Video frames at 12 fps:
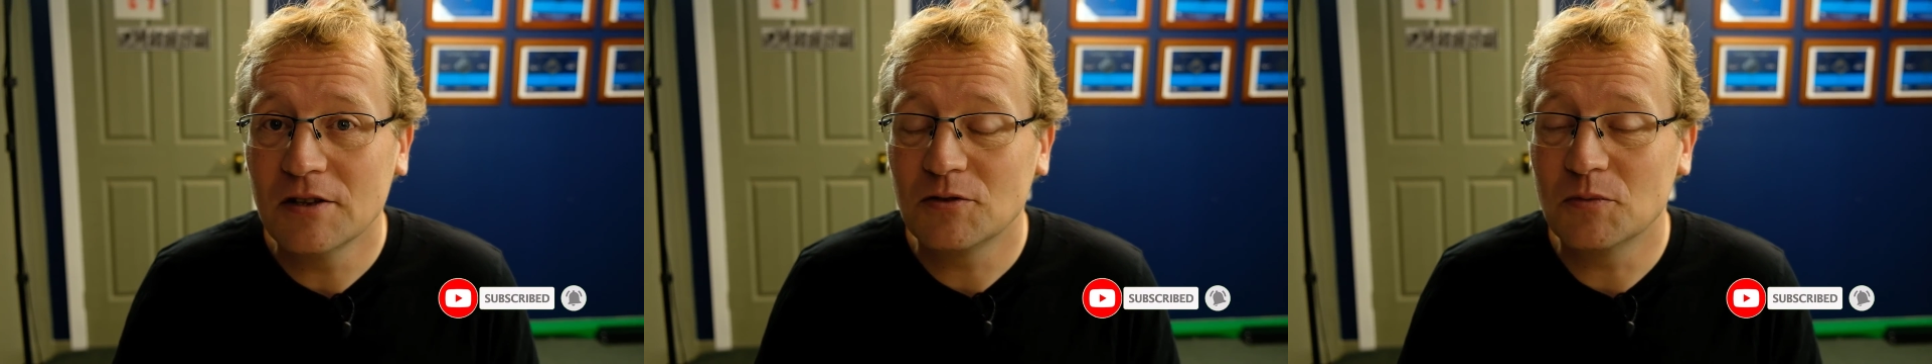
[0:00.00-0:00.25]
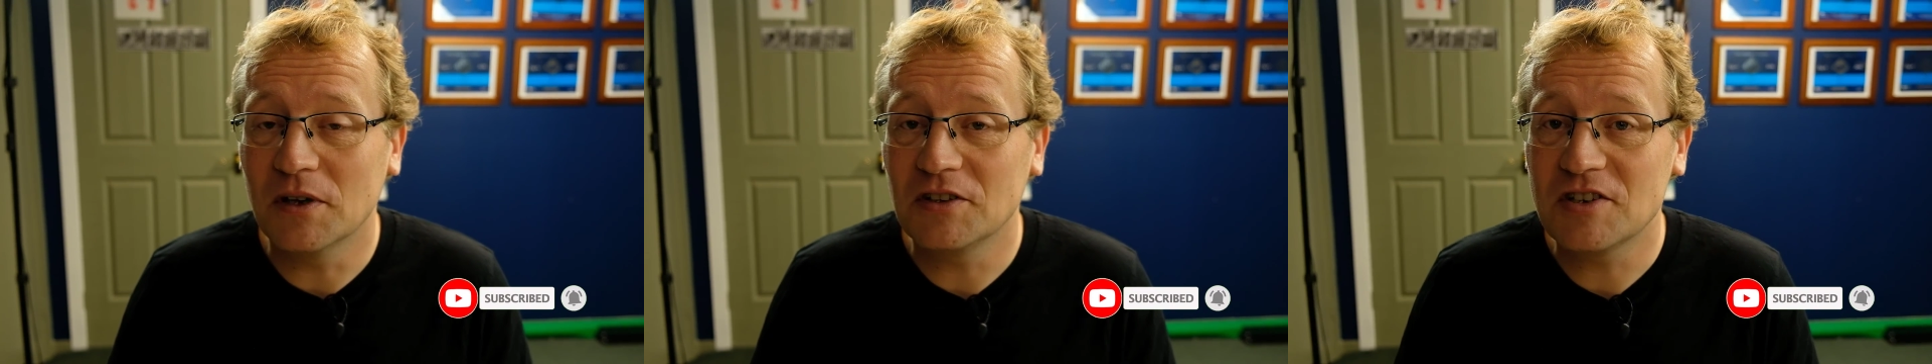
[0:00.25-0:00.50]
to
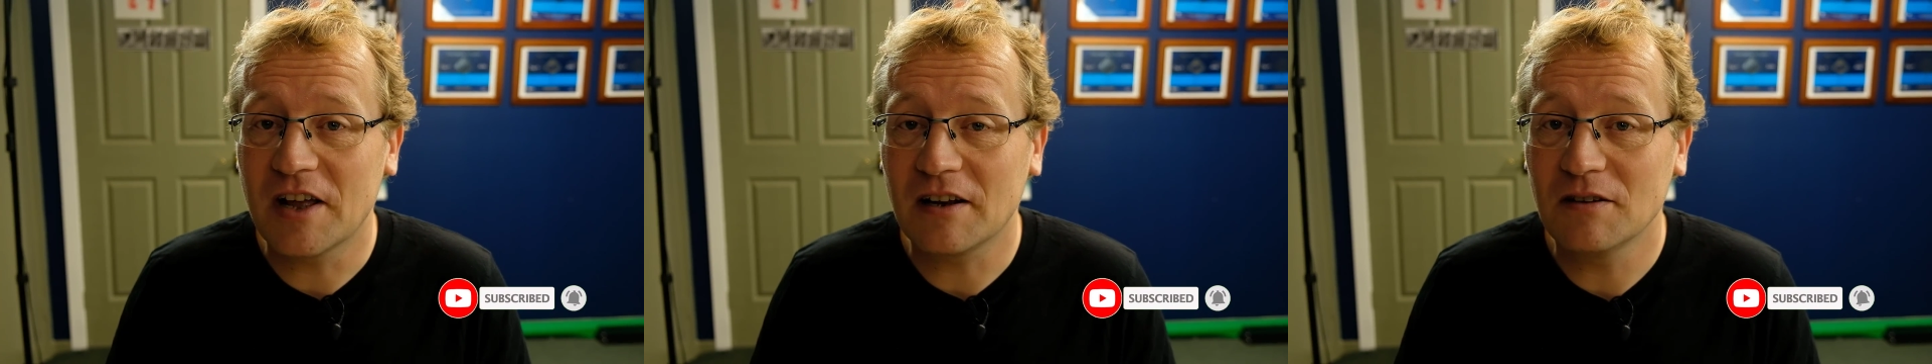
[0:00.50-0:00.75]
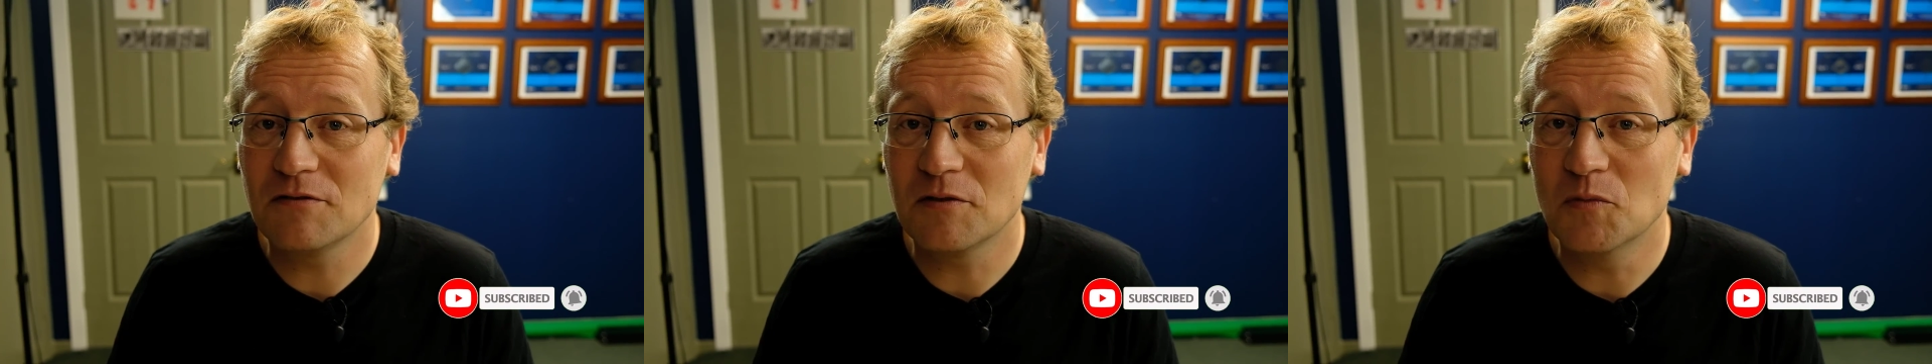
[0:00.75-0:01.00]
my
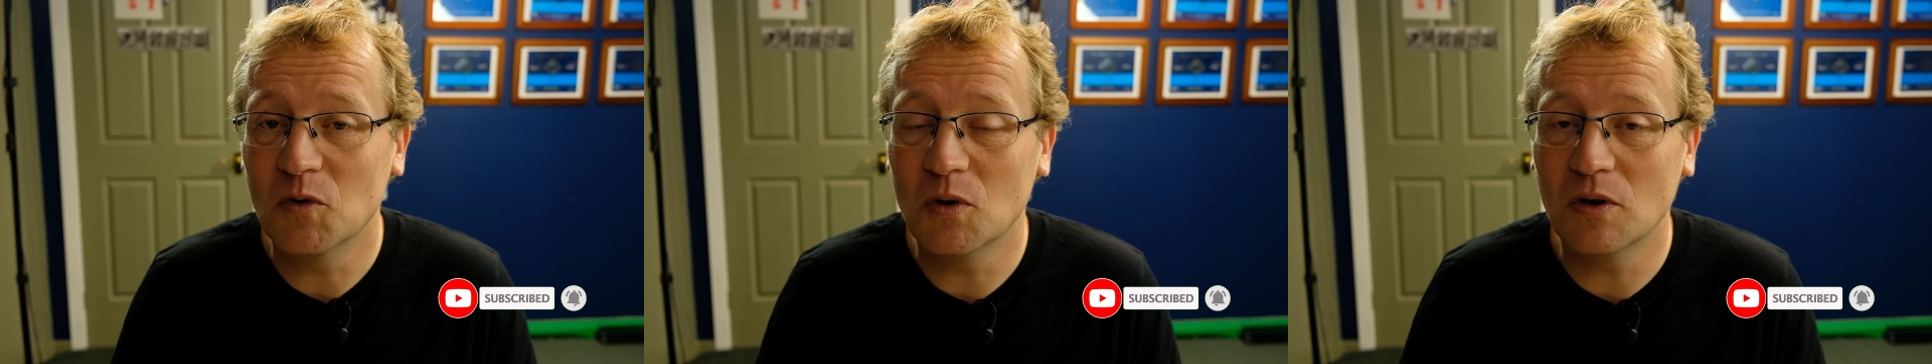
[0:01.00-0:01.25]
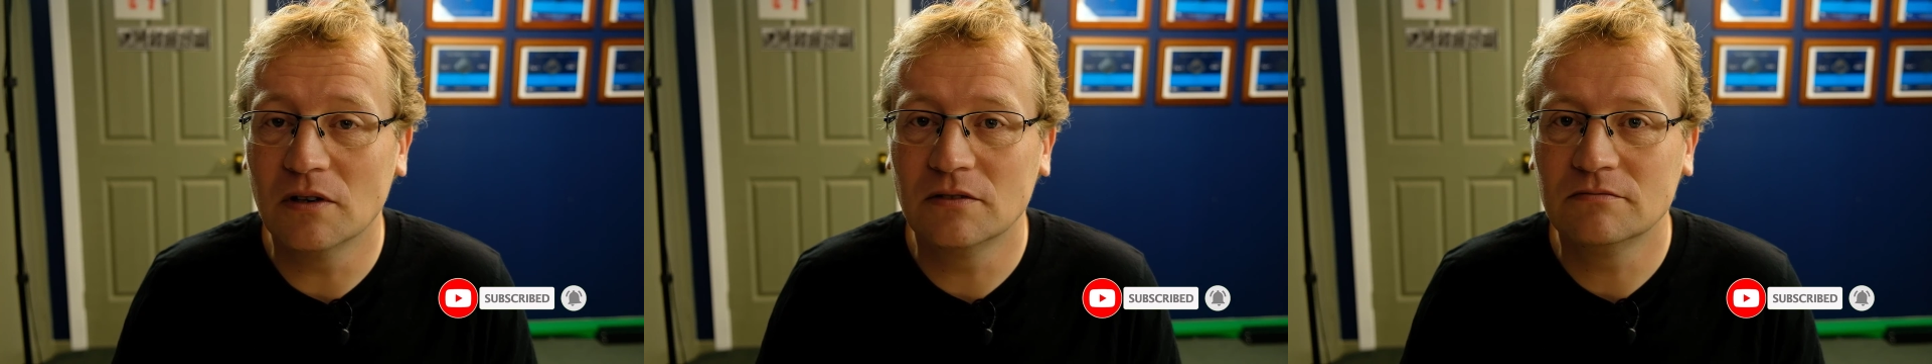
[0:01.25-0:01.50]
channel for
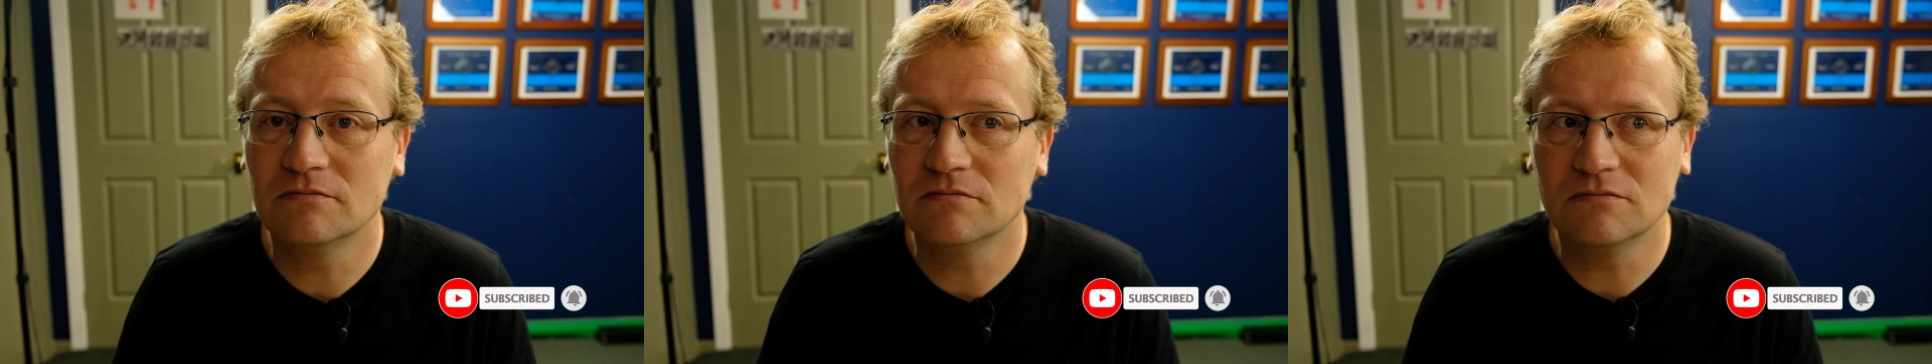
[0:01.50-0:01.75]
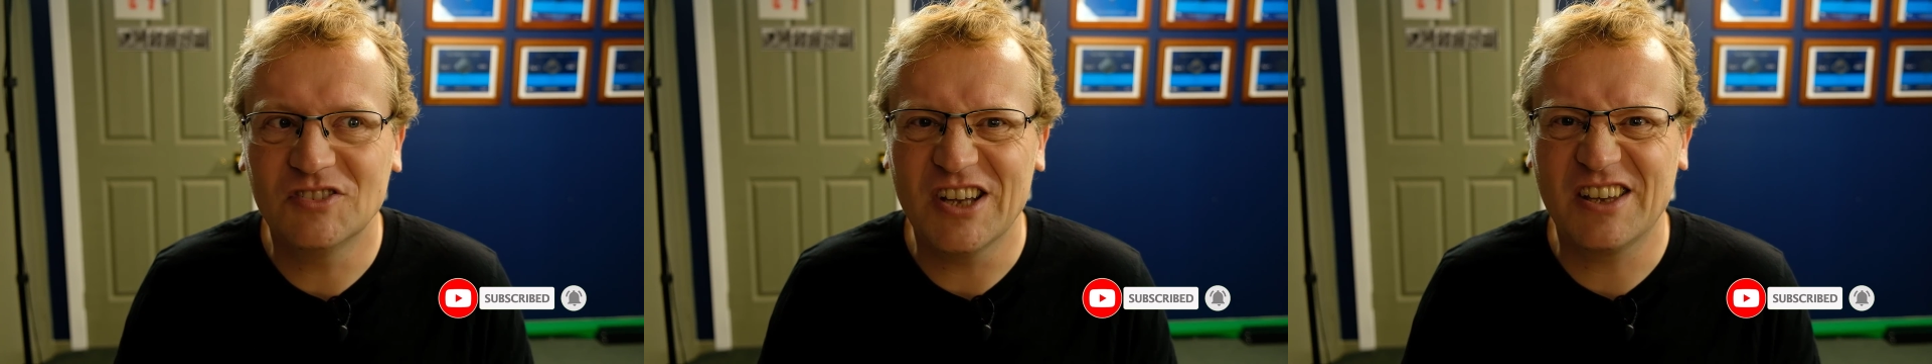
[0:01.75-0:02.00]
more
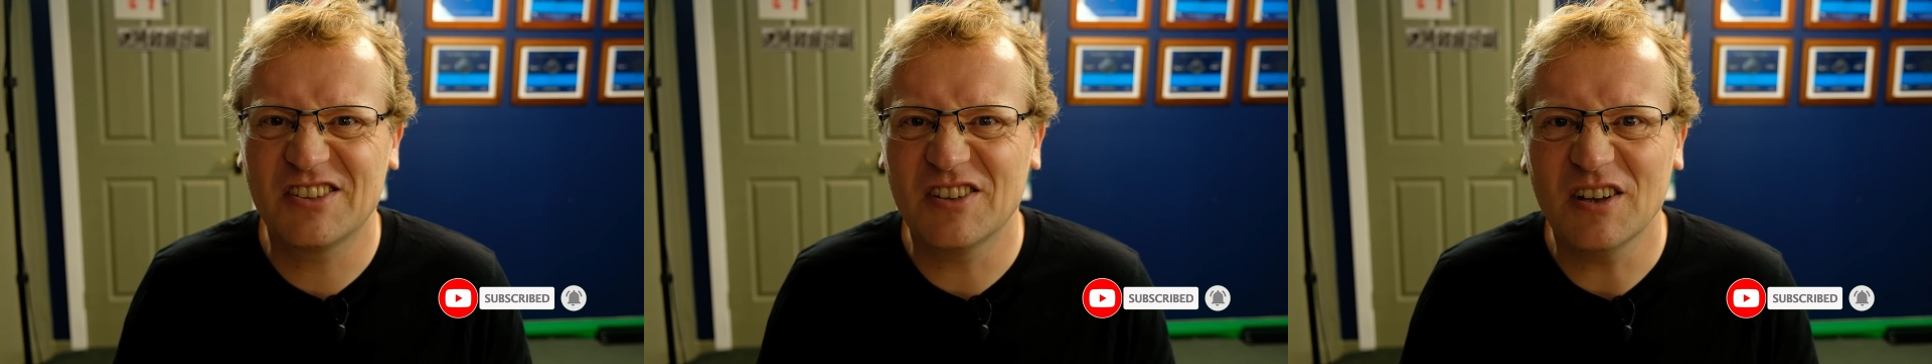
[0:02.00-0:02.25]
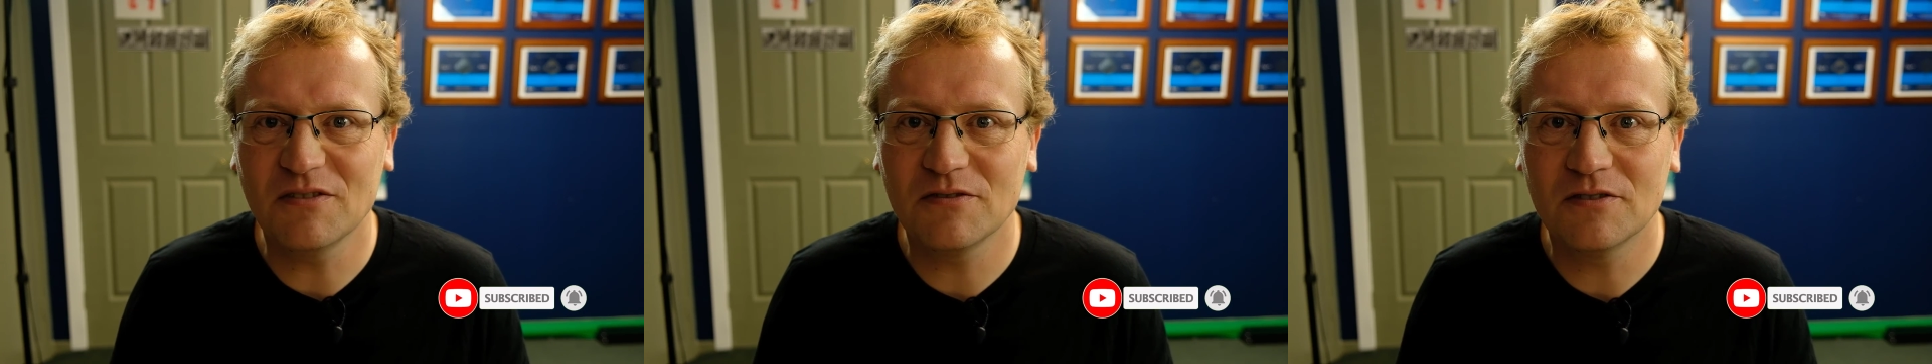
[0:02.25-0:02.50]
tech stuff.